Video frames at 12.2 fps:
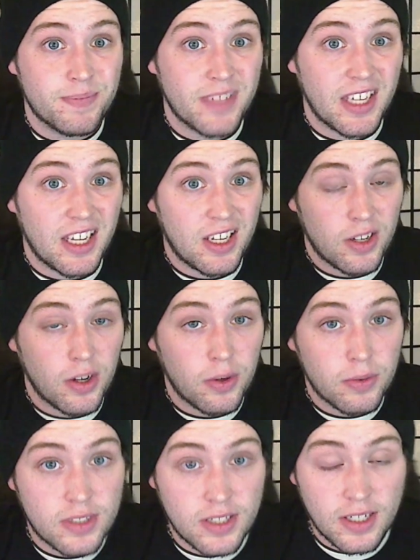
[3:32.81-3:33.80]
you
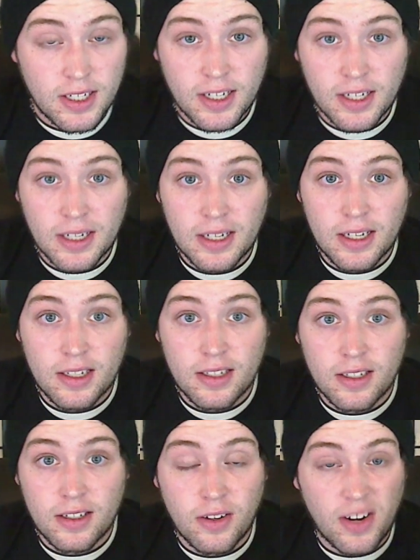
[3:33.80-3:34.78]

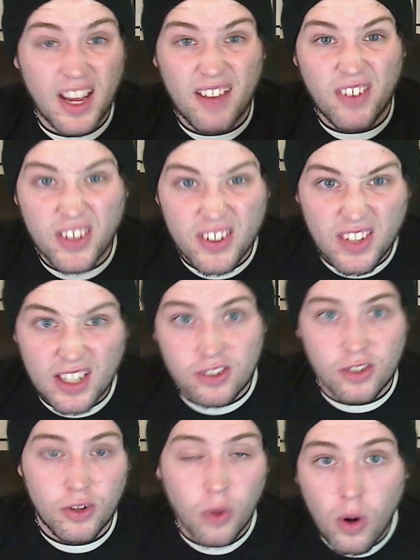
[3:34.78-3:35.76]
don't have all this
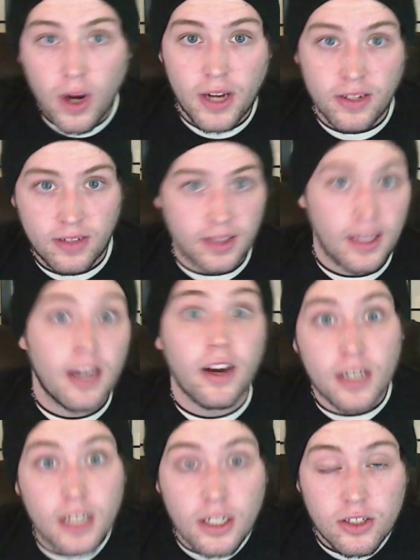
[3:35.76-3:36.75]
extra noise like the air
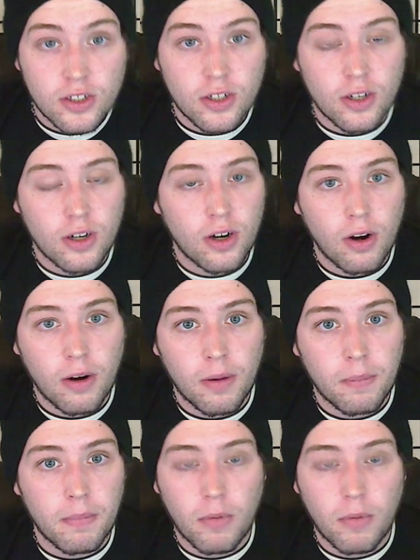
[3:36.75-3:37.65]
conditioner